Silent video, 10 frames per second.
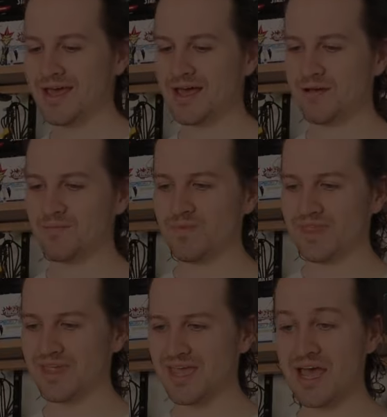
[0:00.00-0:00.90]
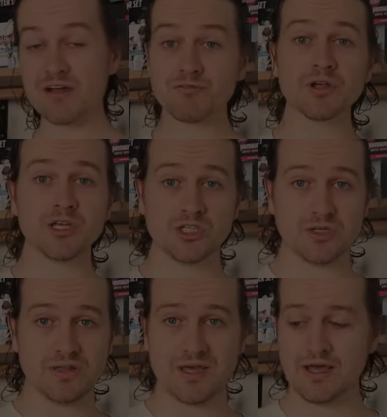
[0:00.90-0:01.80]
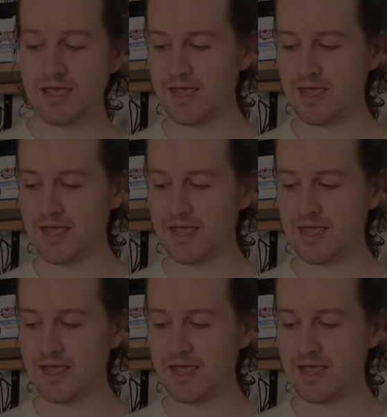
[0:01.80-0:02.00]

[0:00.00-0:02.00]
And I've really enjoyed that.